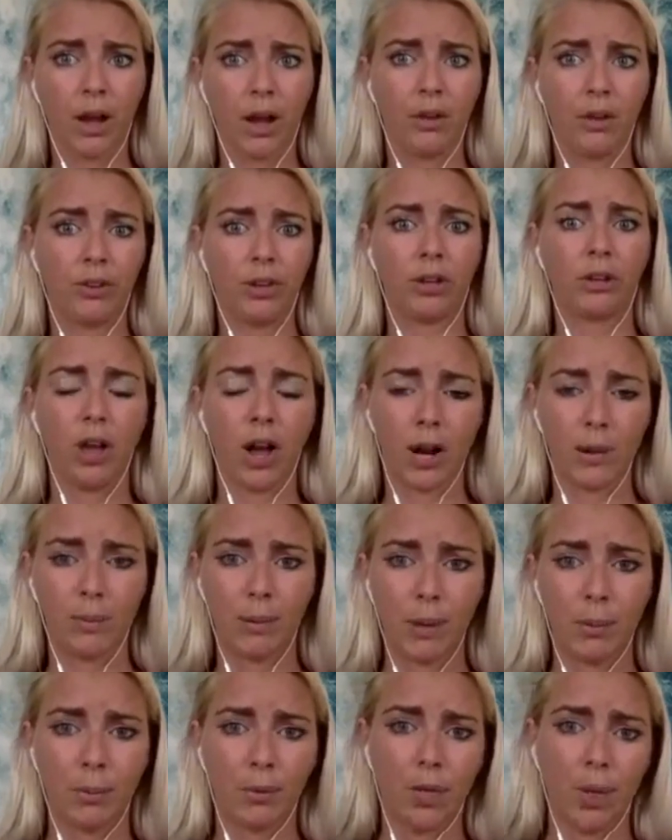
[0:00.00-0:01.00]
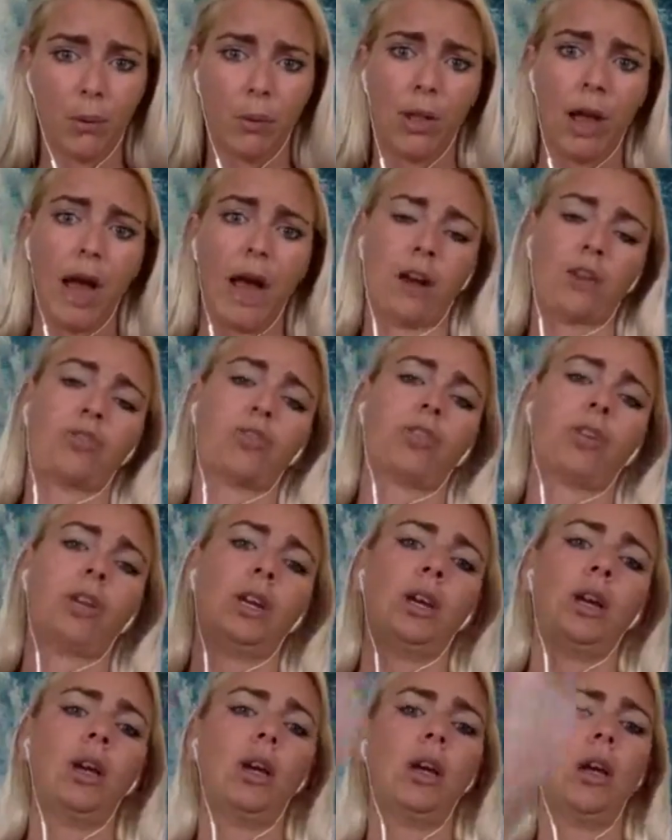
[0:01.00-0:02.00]
I see a lot of people that will
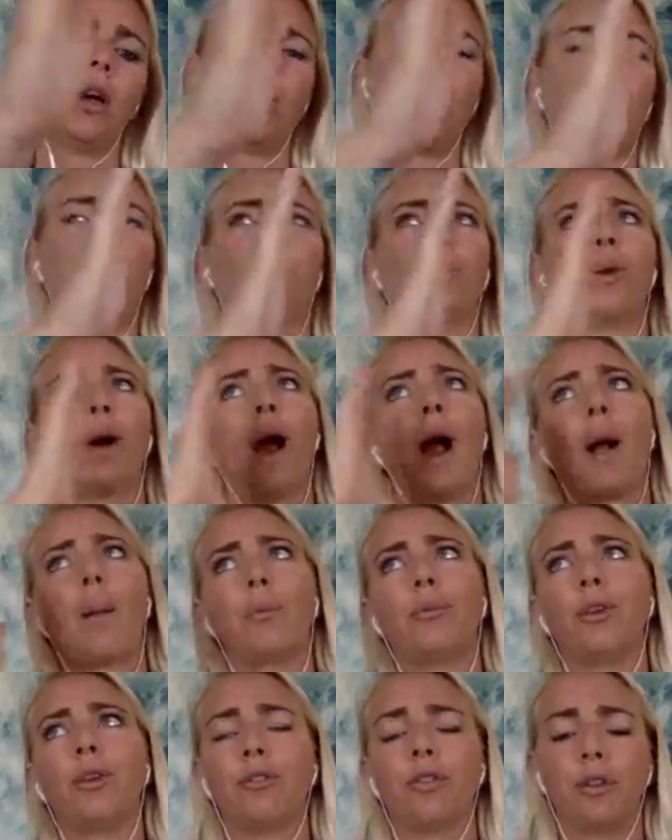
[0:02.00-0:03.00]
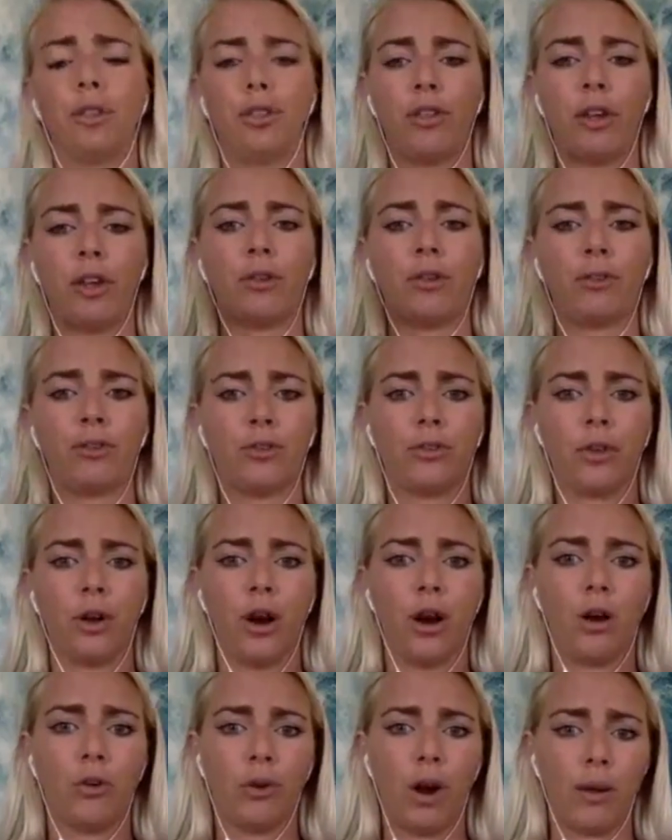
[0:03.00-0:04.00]
actually wrap different things
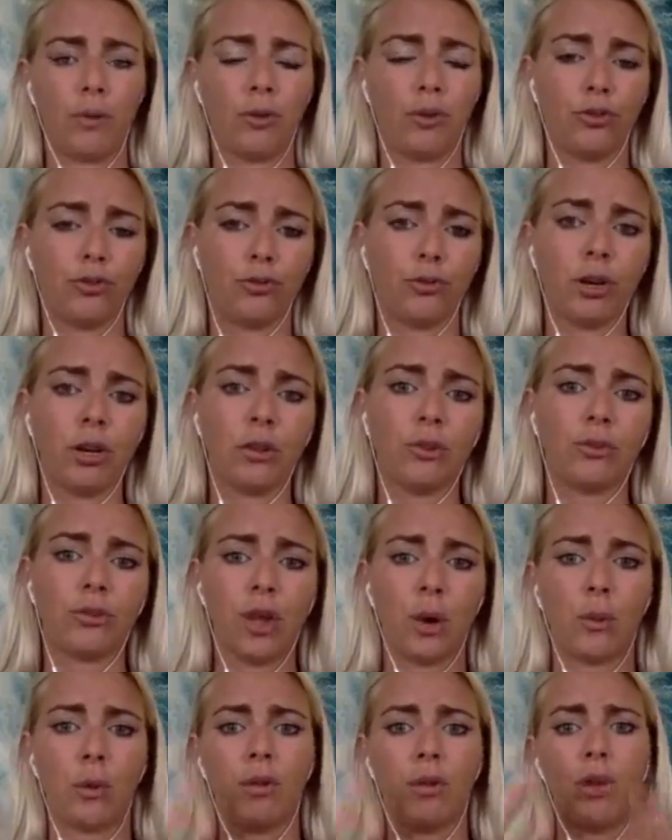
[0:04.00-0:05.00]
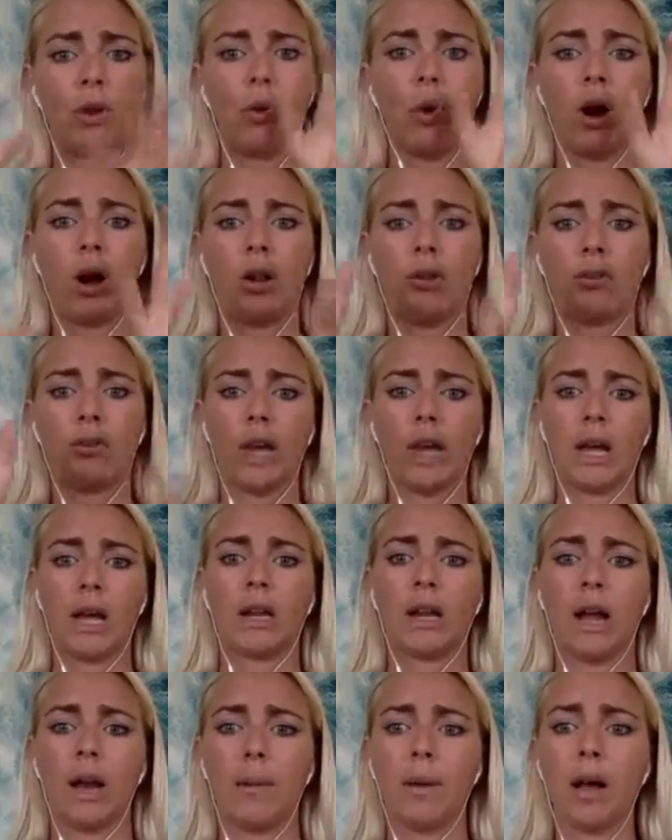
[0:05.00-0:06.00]
around their trees. So that way the iguanas can't
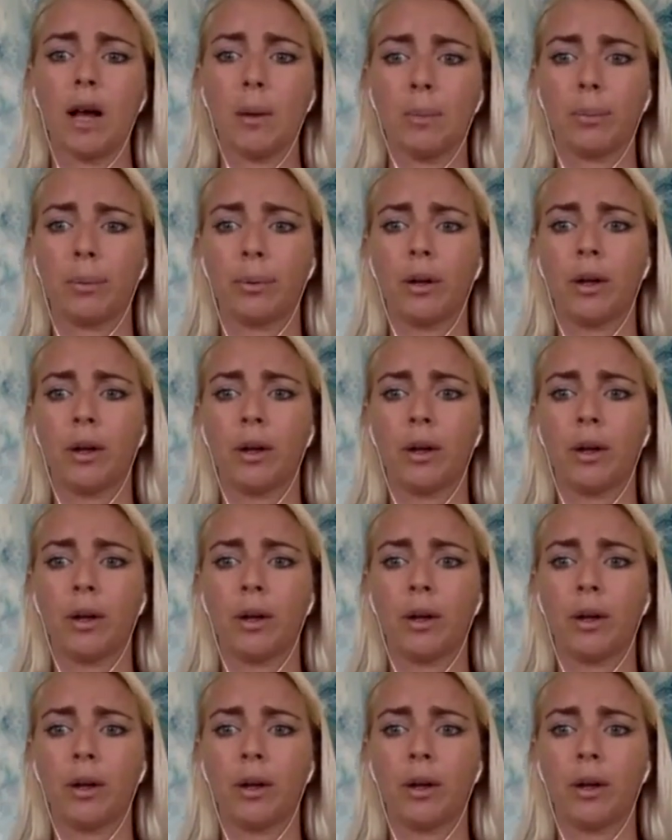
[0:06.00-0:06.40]
climb up.